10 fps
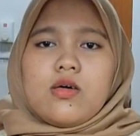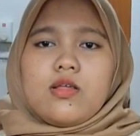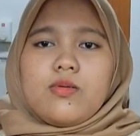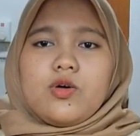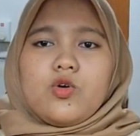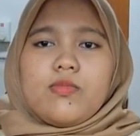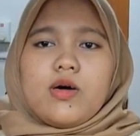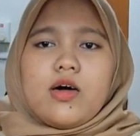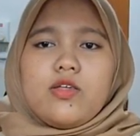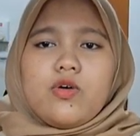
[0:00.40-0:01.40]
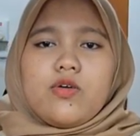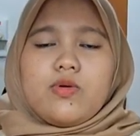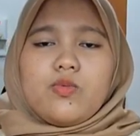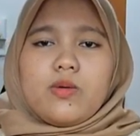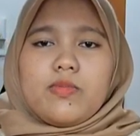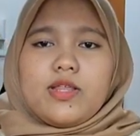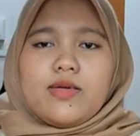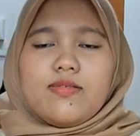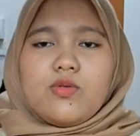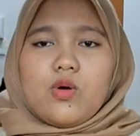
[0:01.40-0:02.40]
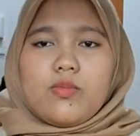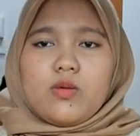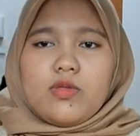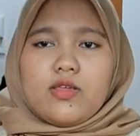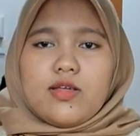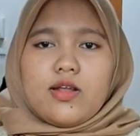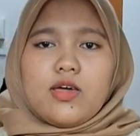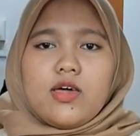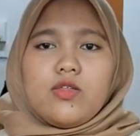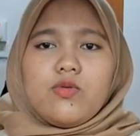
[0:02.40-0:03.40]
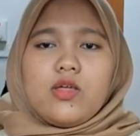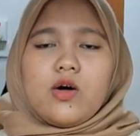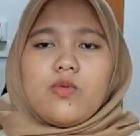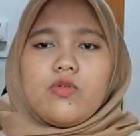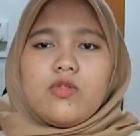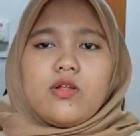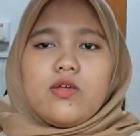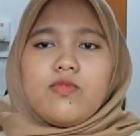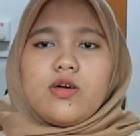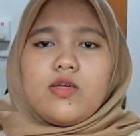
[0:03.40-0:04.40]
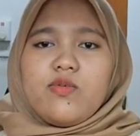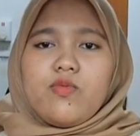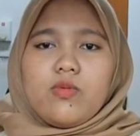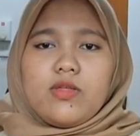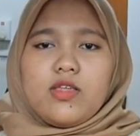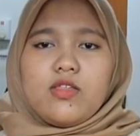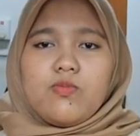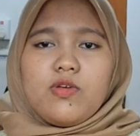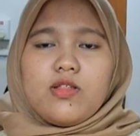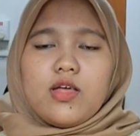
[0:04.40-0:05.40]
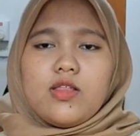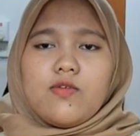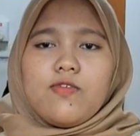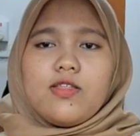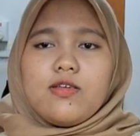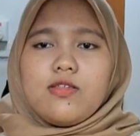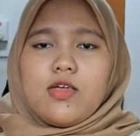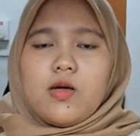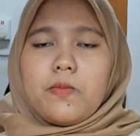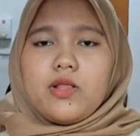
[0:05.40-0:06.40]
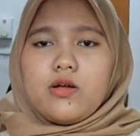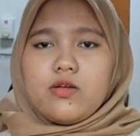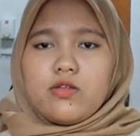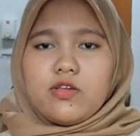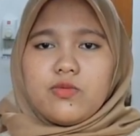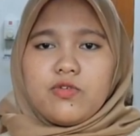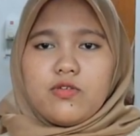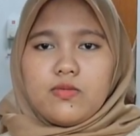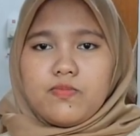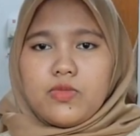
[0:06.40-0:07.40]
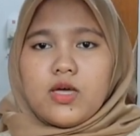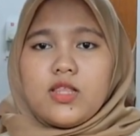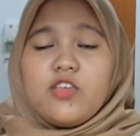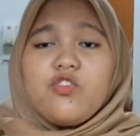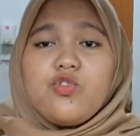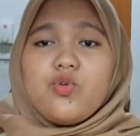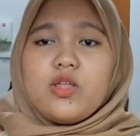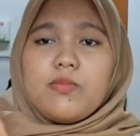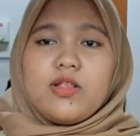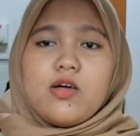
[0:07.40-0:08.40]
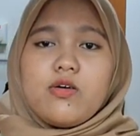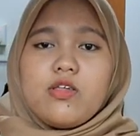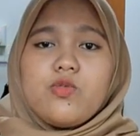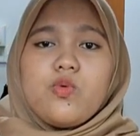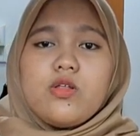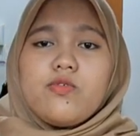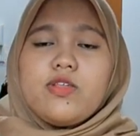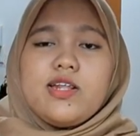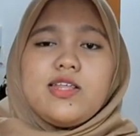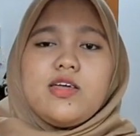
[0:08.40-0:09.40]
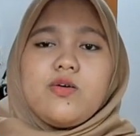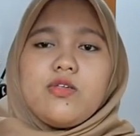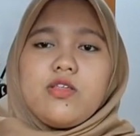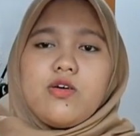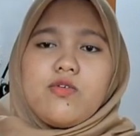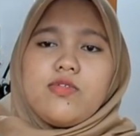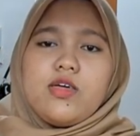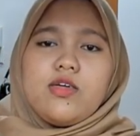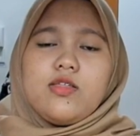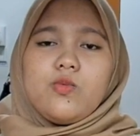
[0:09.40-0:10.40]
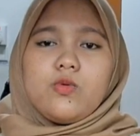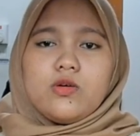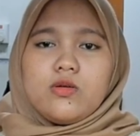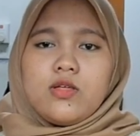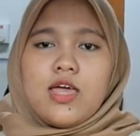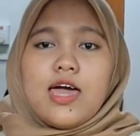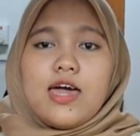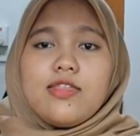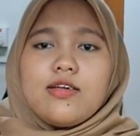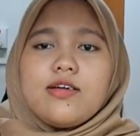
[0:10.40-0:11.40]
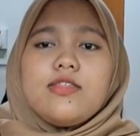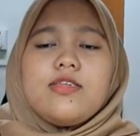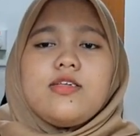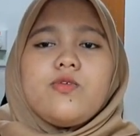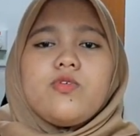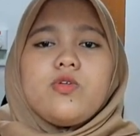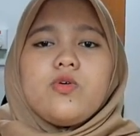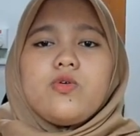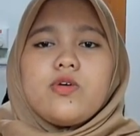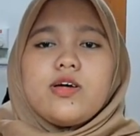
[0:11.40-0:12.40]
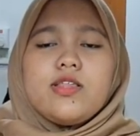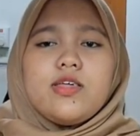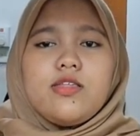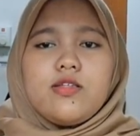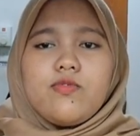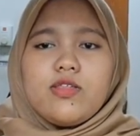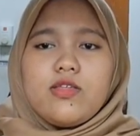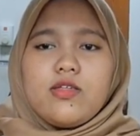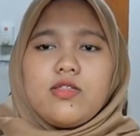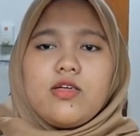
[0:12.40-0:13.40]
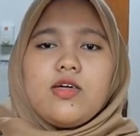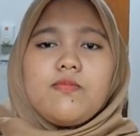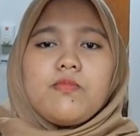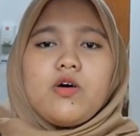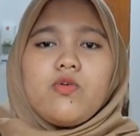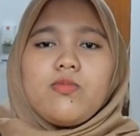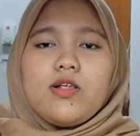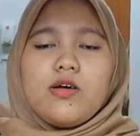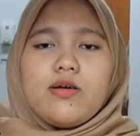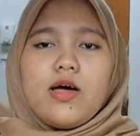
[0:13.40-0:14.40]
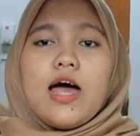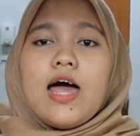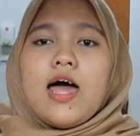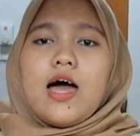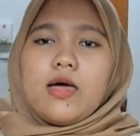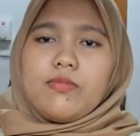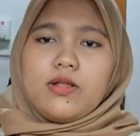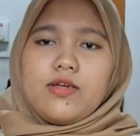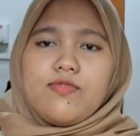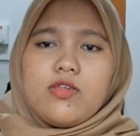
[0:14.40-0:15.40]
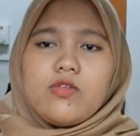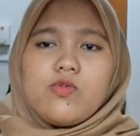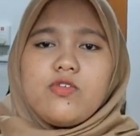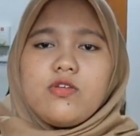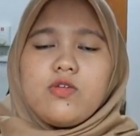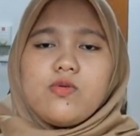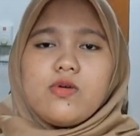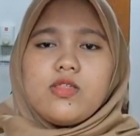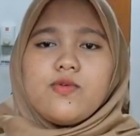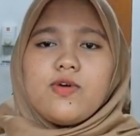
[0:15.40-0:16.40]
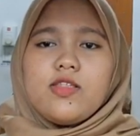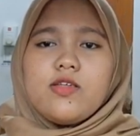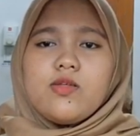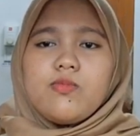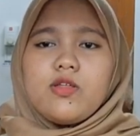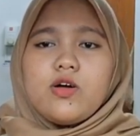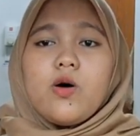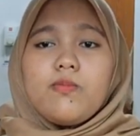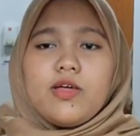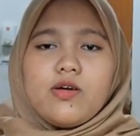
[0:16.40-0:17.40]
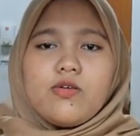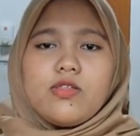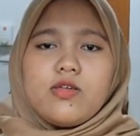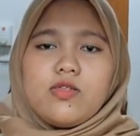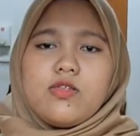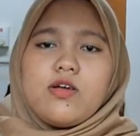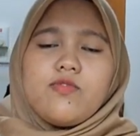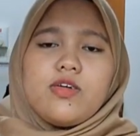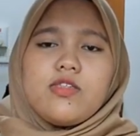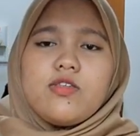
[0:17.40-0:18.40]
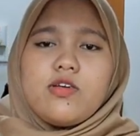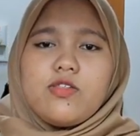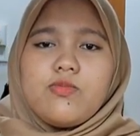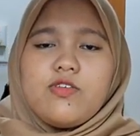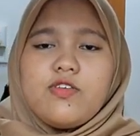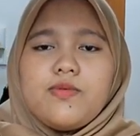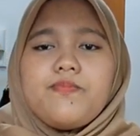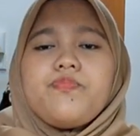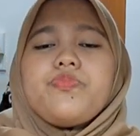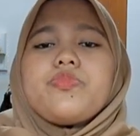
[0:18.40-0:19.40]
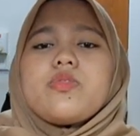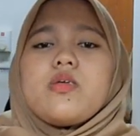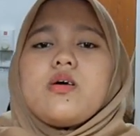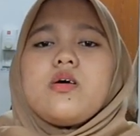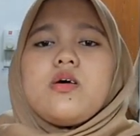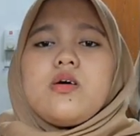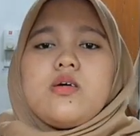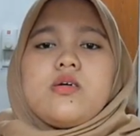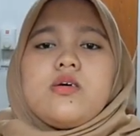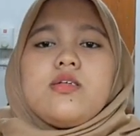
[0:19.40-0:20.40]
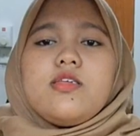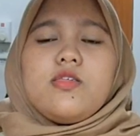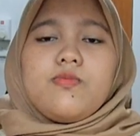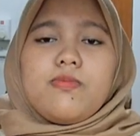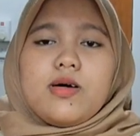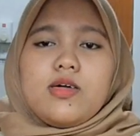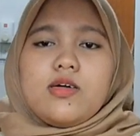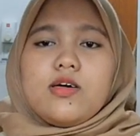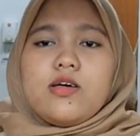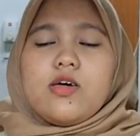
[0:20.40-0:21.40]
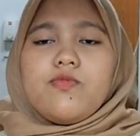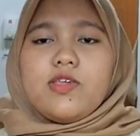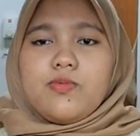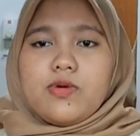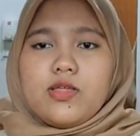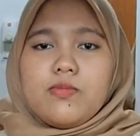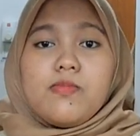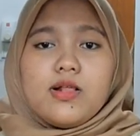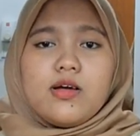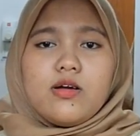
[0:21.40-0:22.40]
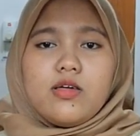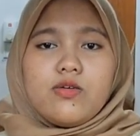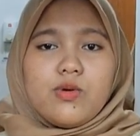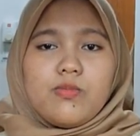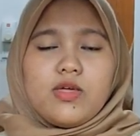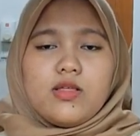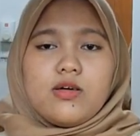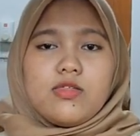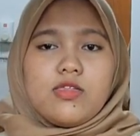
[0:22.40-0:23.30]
Assalamualaikum, hi to everyone. My name is AMIRA binti SALLEH, and today I want to deliver an informative speech titled Factors that Help Malaria Transmission. Did you know that malaria is one of the leading causes of death in the world? As a concerned individual who recognizes the devastating impact of malaria, I believe it's crucial to raise awareness about the complex causes driving its transmission. Despite advancement, malaria remains a